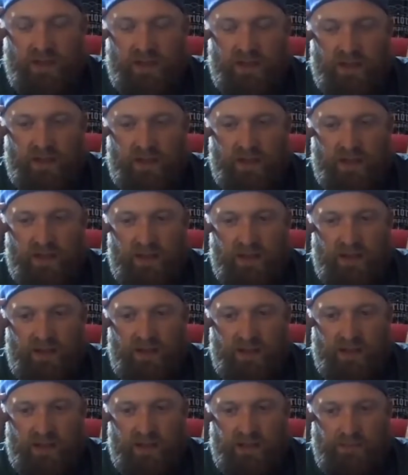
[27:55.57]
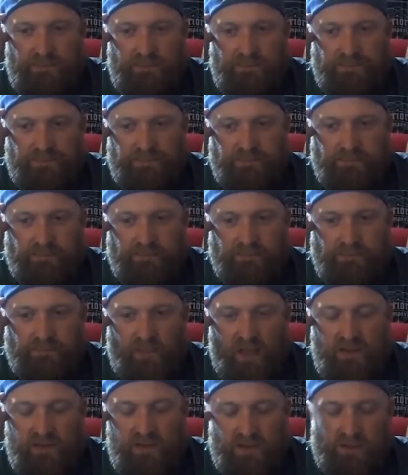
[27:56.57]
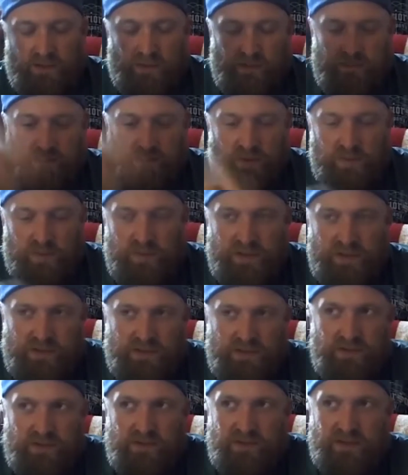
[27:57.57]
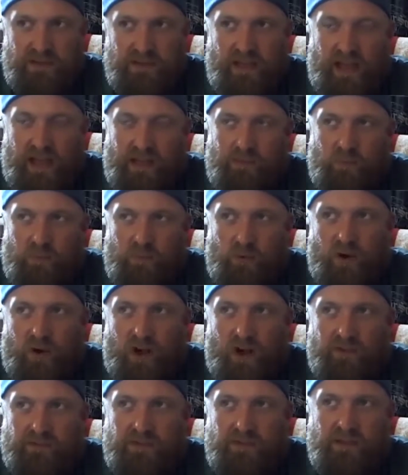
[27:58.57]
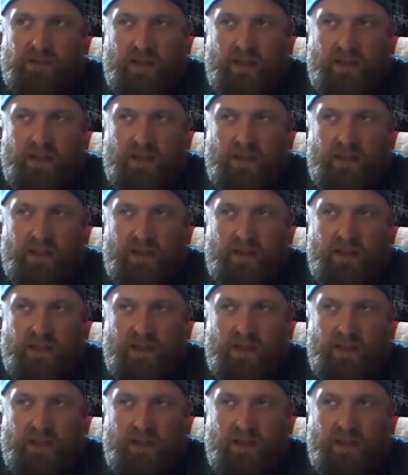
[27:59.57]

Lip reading: And so we've been using that more often.